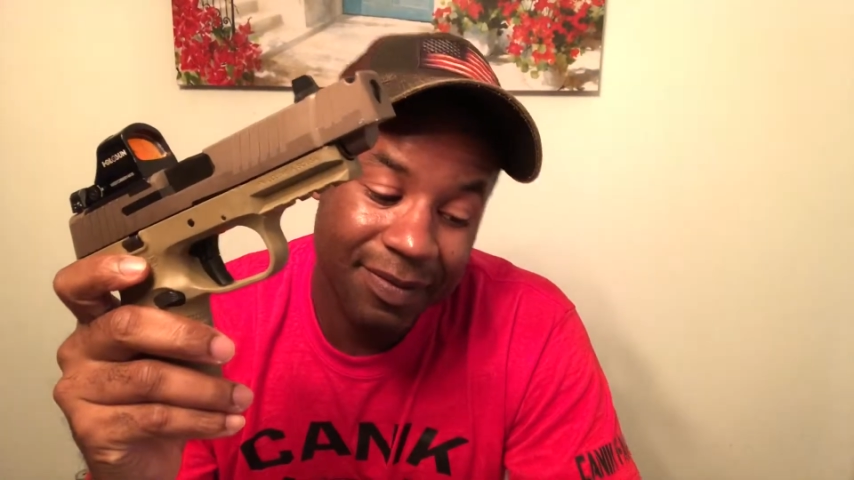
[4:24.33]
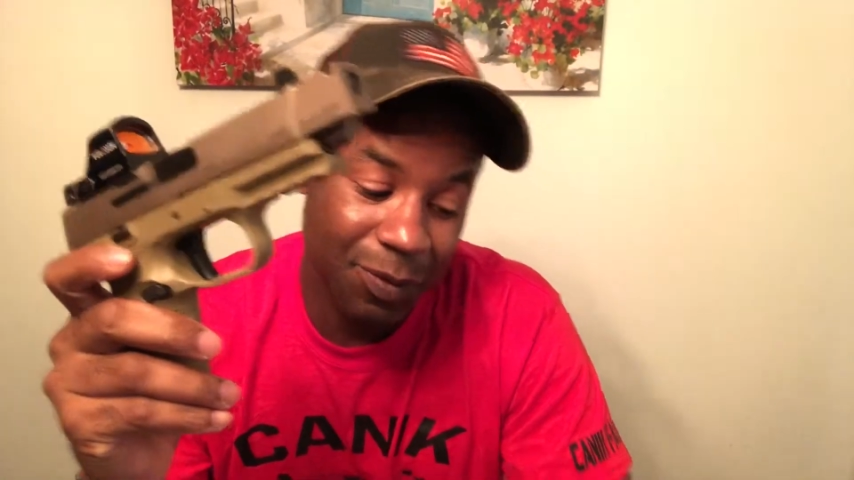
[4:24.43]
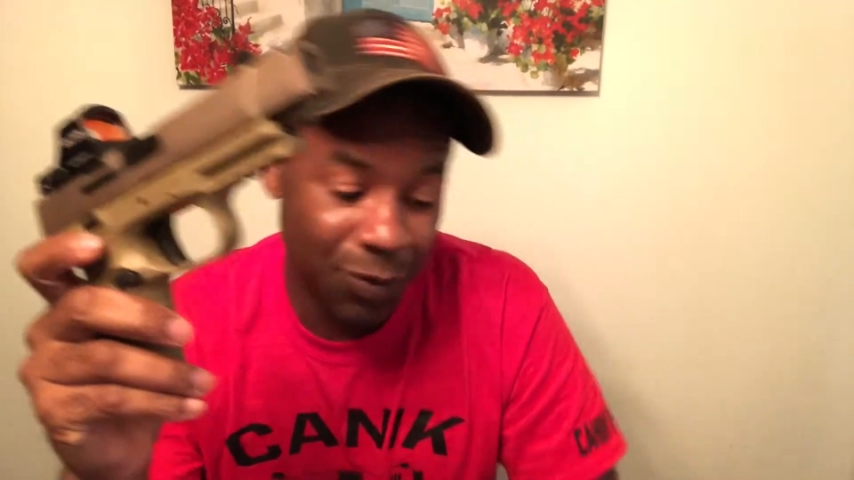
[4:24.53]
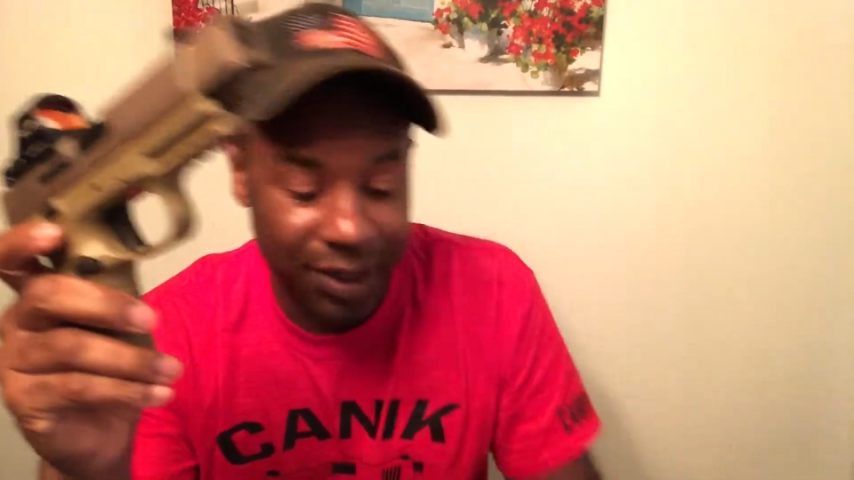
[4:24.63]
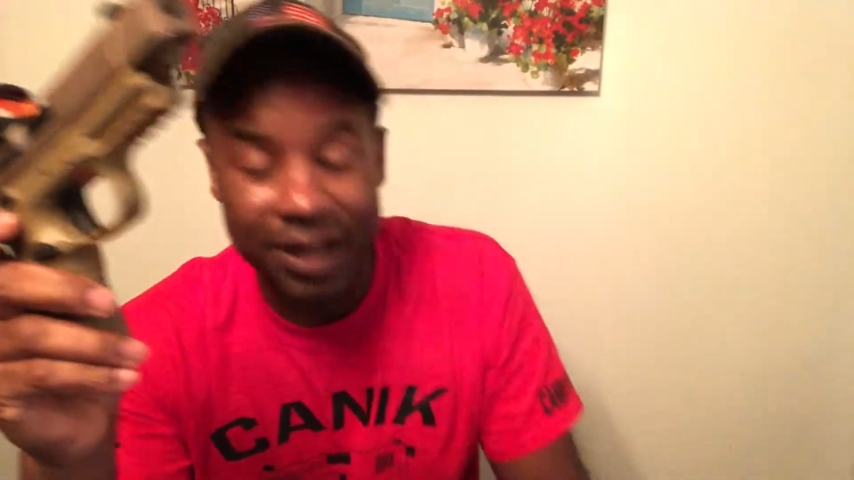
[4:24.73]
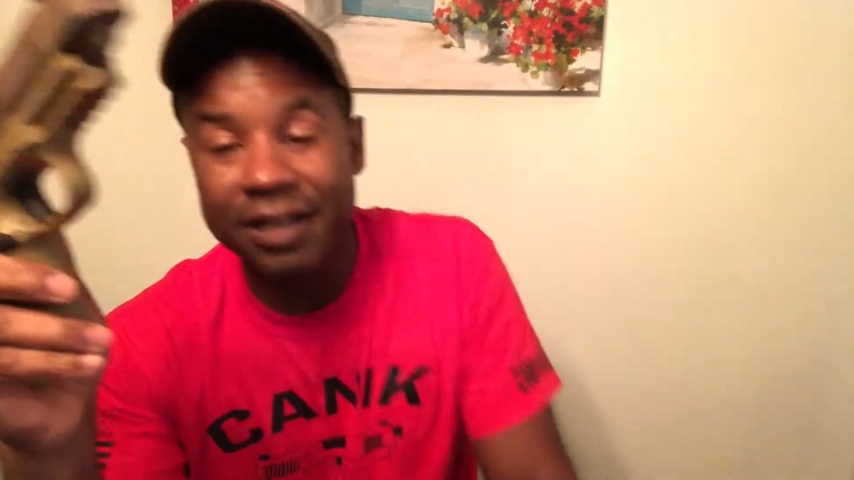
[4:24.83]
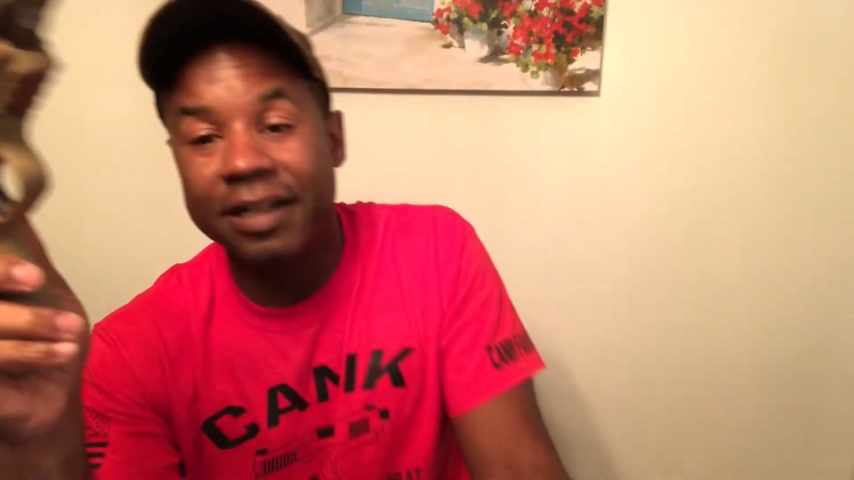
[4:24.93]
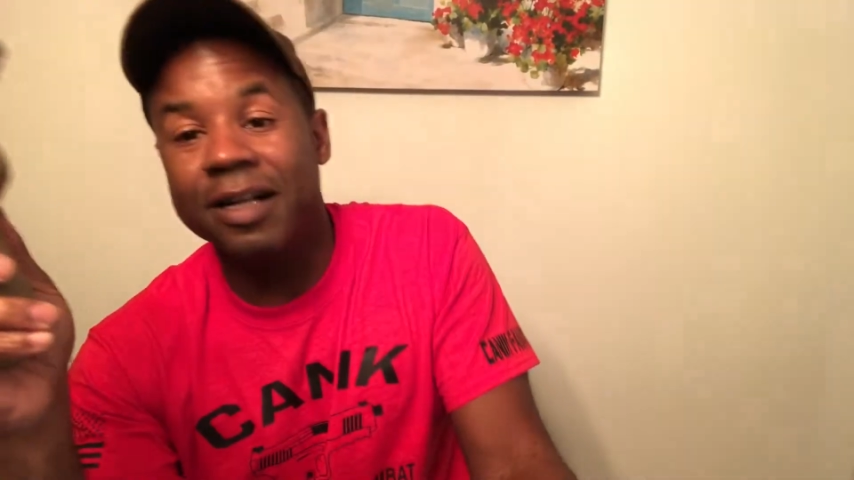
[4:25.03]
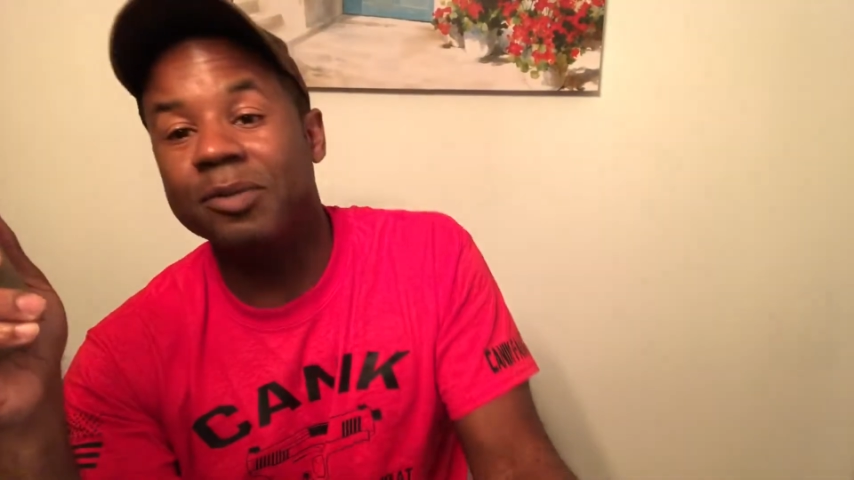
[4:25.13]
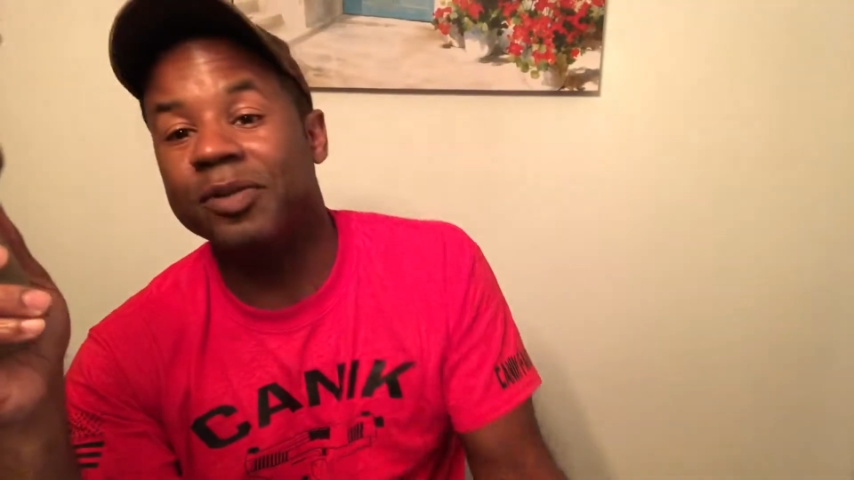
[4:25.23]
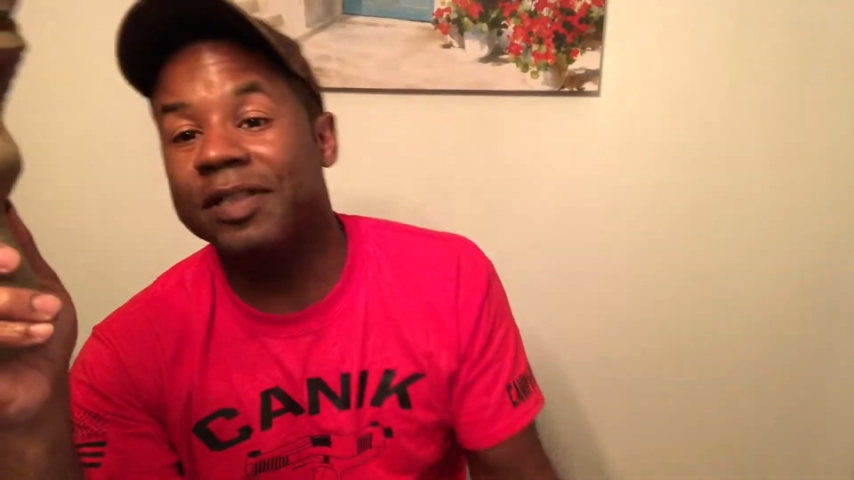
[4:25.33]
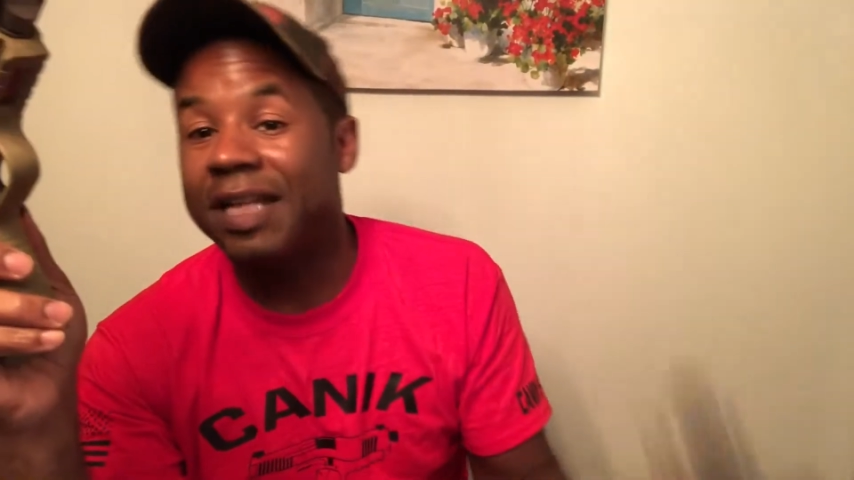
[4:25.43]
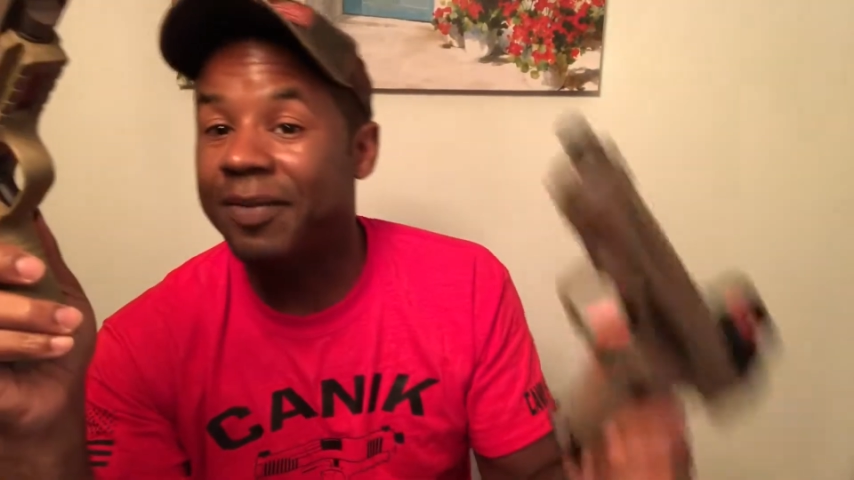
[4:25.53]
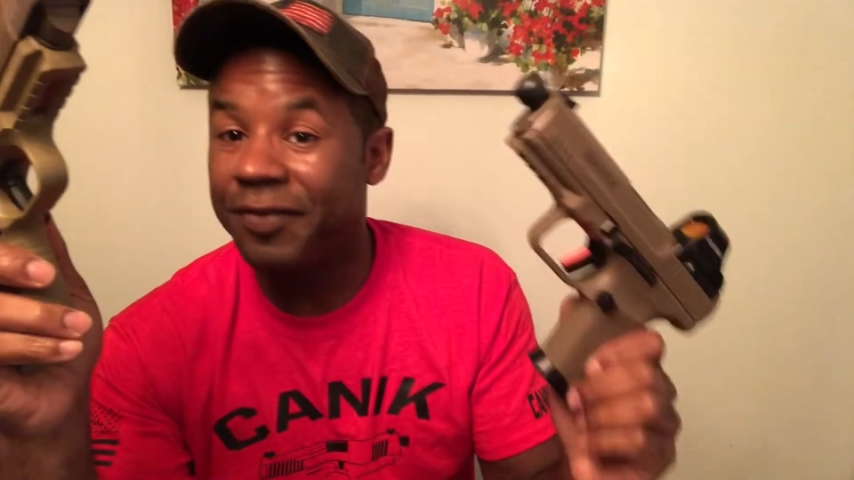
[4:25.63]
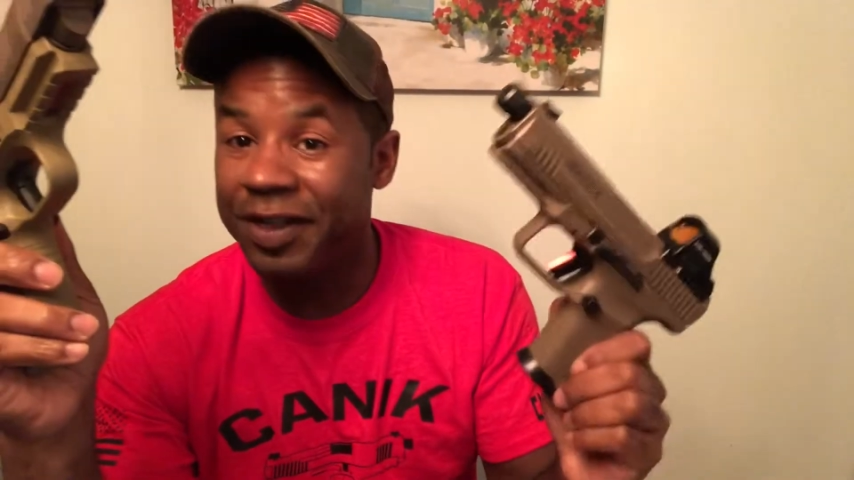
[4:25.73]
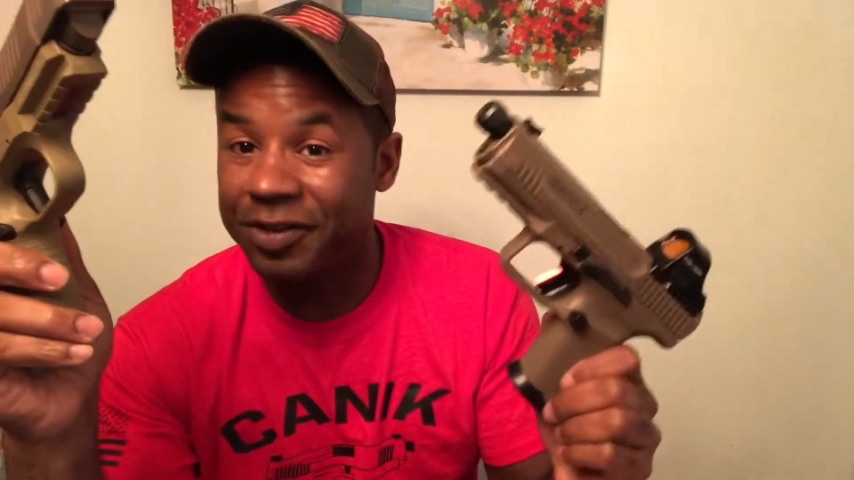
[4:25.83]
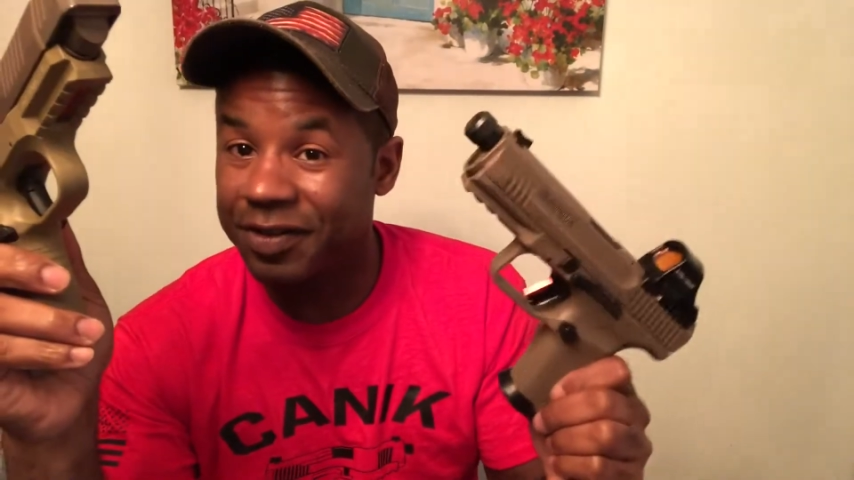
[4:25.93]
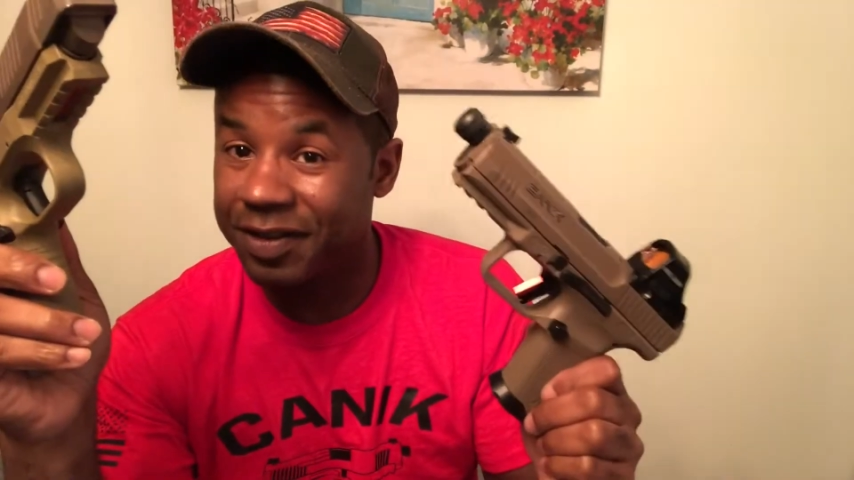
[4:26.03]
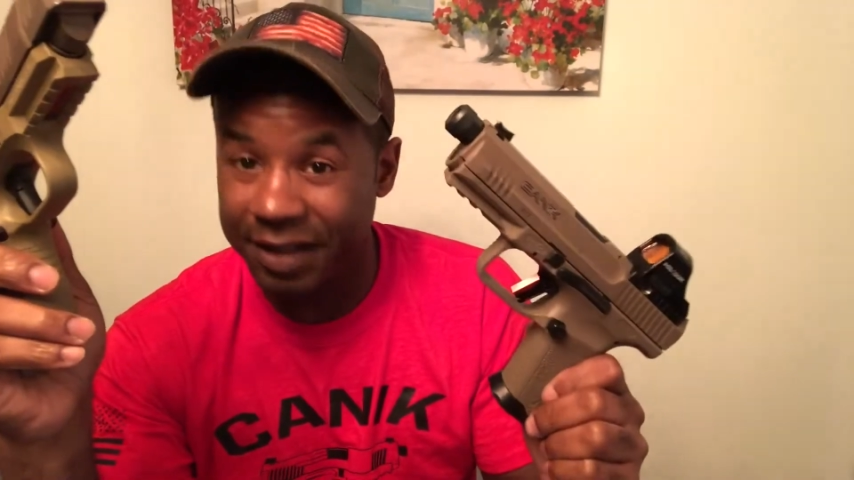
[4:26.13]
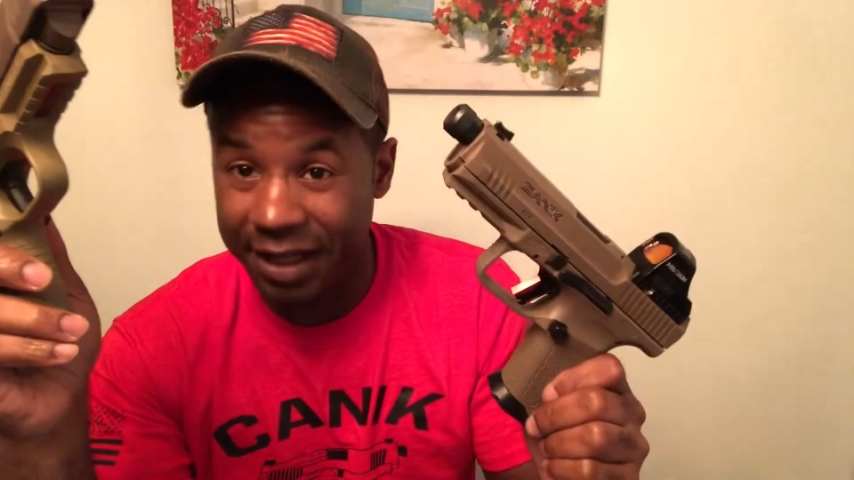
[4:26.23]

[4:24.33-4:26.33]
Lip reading: One gun that comes with the same features